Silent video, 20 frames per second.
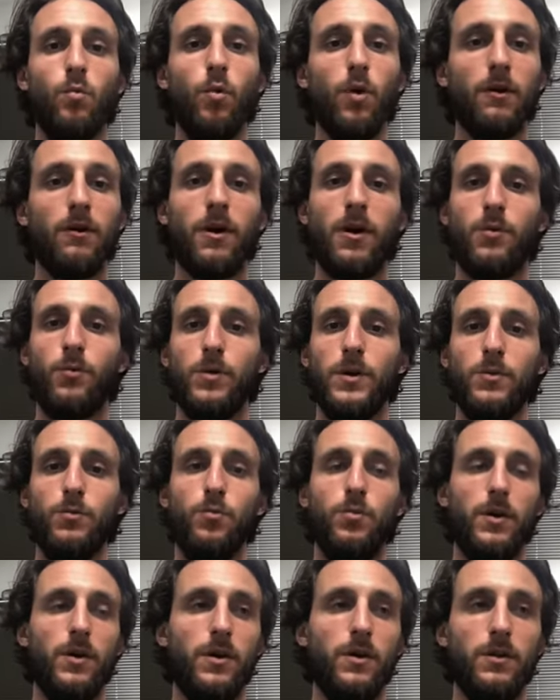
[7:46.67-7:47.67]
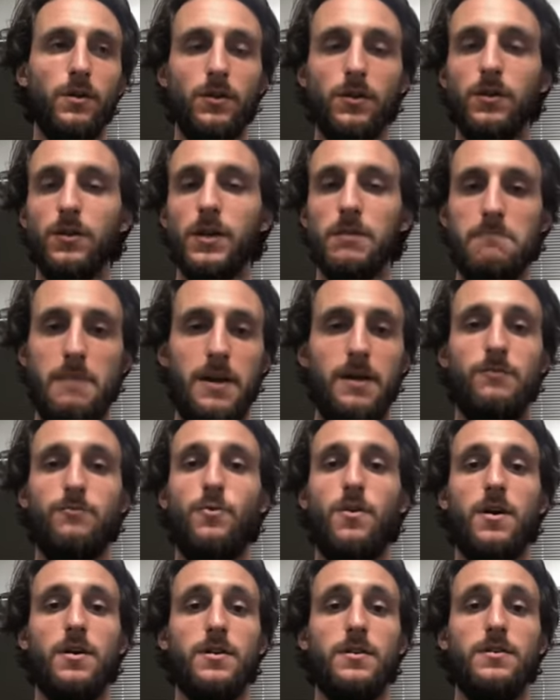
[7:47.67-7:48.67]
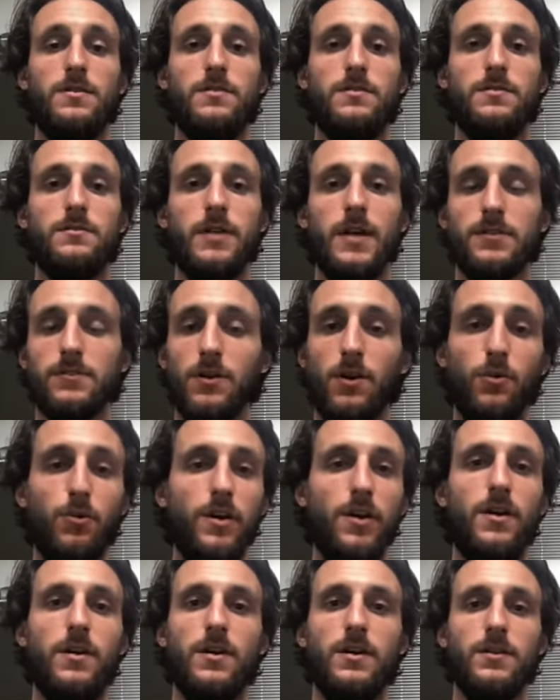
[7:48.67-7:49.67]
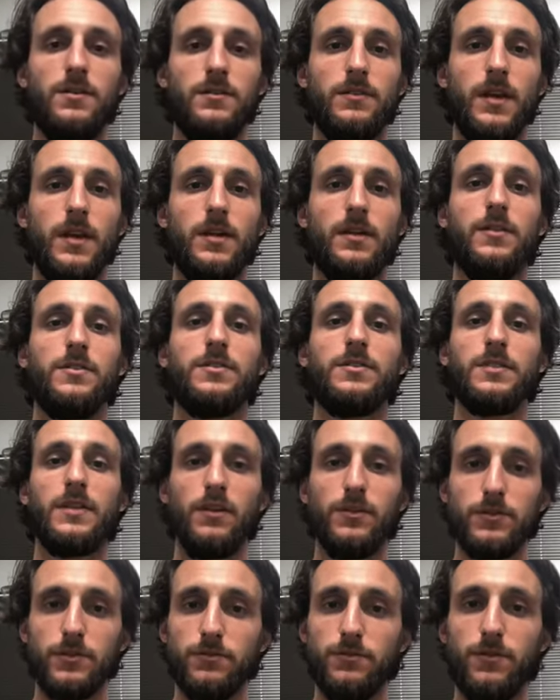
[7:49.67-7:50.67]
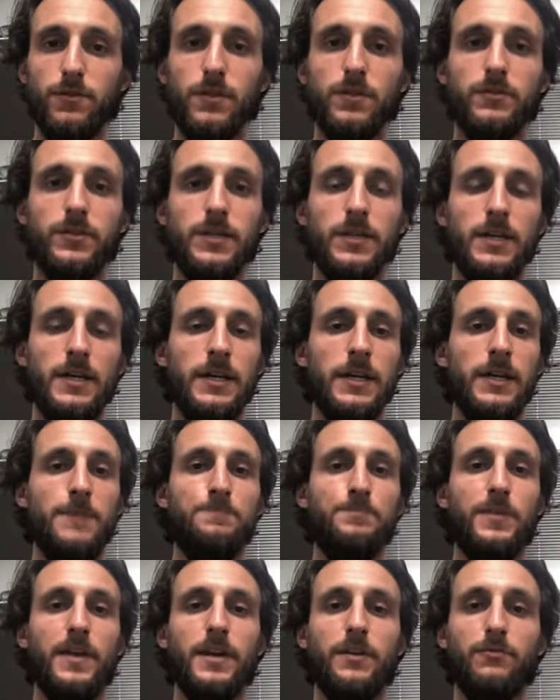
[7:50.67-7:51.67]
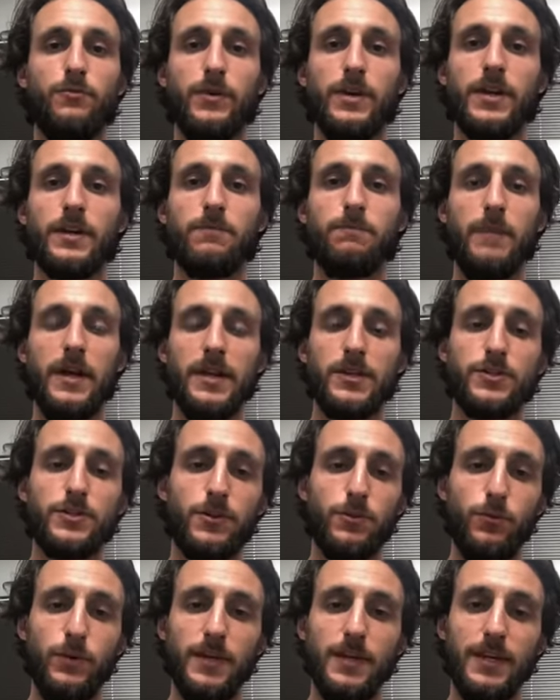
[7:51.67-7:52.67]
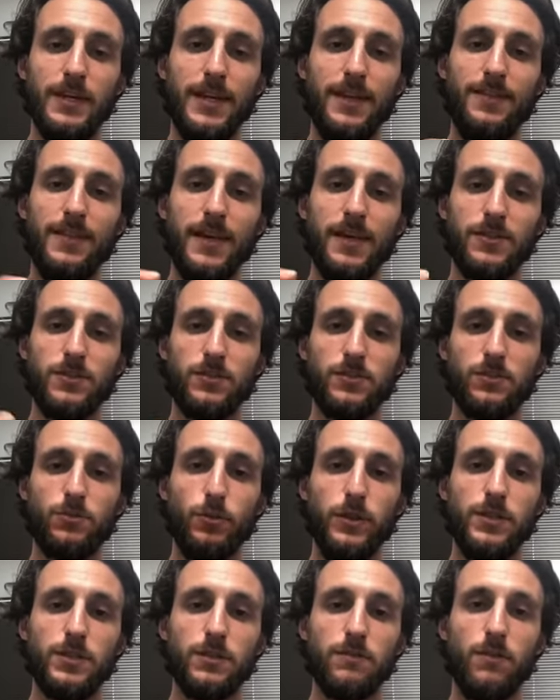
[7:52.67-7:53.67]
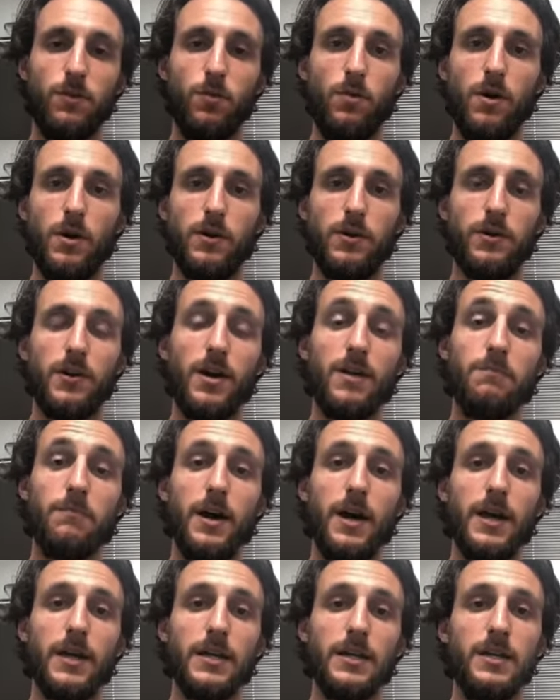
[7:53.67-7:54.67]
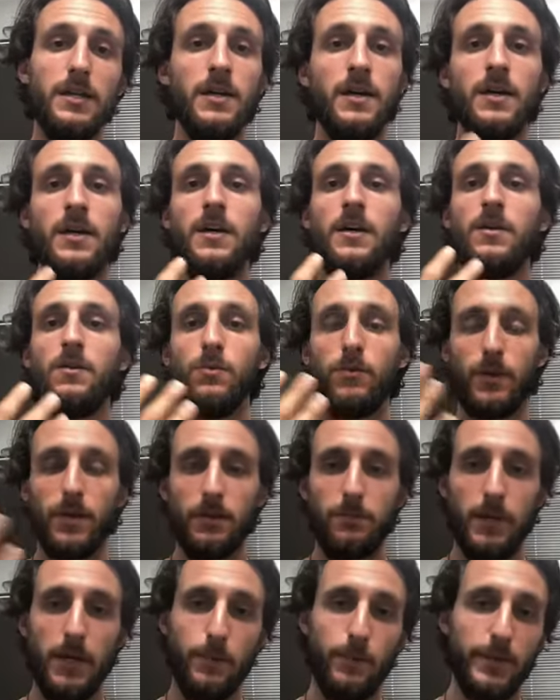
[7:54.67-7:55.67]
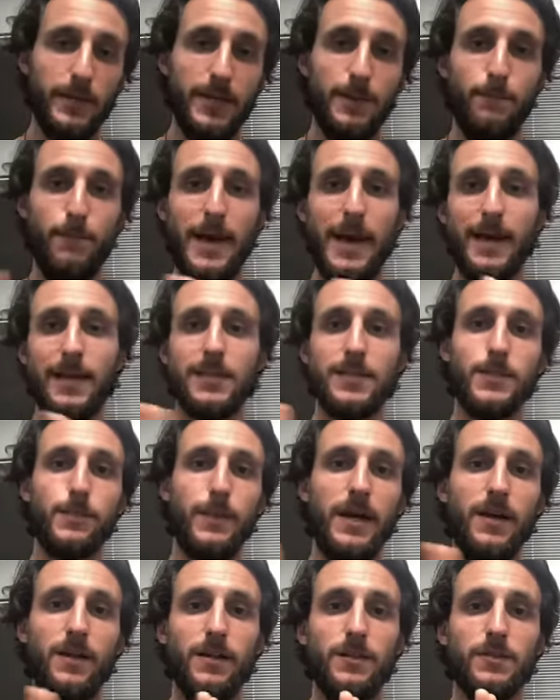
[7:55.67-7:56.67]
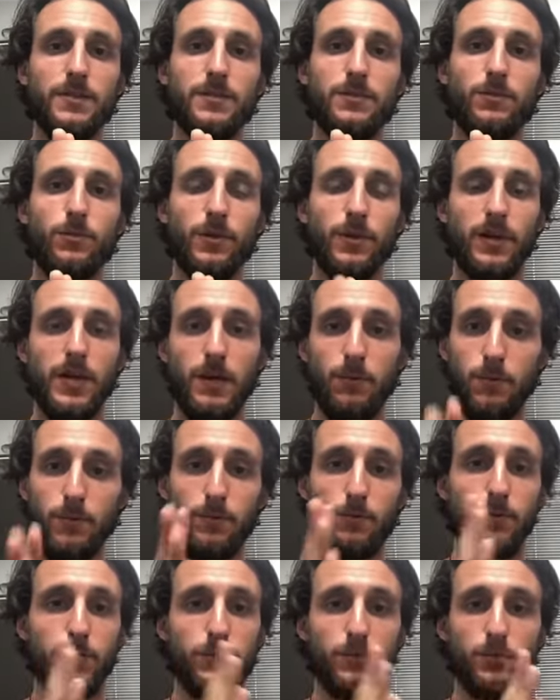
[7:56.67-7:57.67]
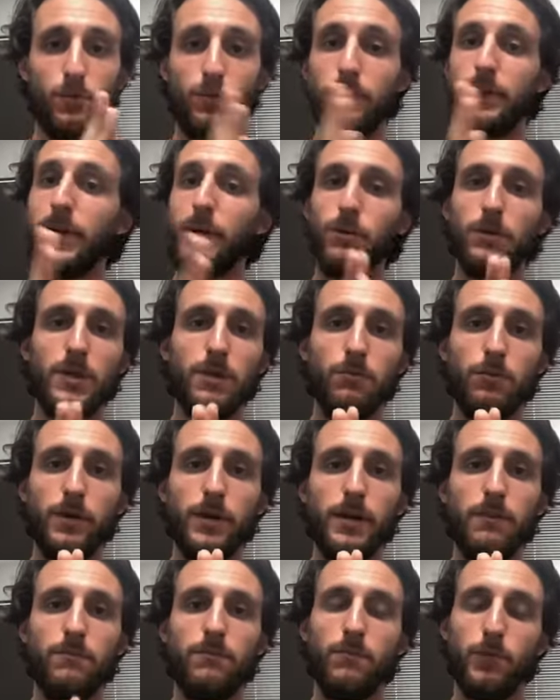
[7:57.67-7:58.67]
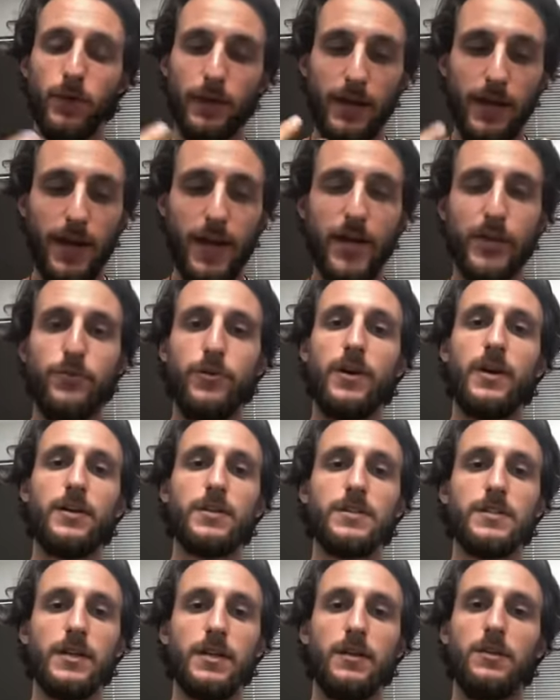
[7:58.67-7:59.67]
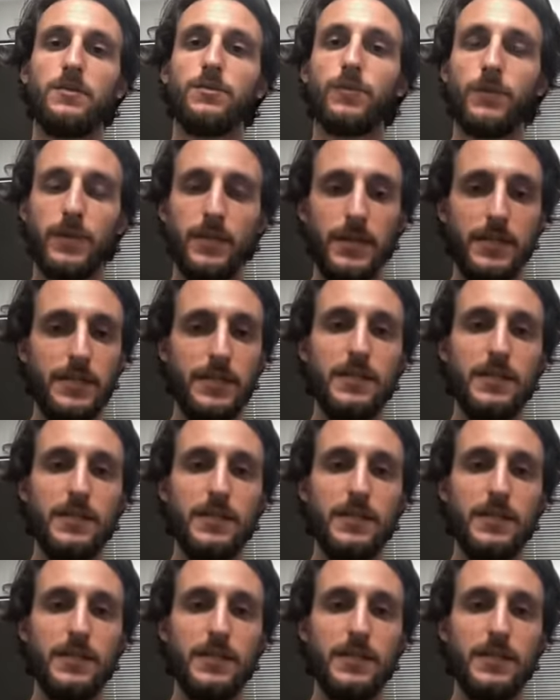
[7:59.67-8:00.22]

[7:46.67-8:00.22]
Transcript: what are we? We are literally made of water. That's all we are. And our cells are full of it. And if we can make sure we can get that switch of the water in our body, we're gonna be able to get back into balance. We're gonna be able to restore equilibrium. We're gonna hydrate our cells. We're gonna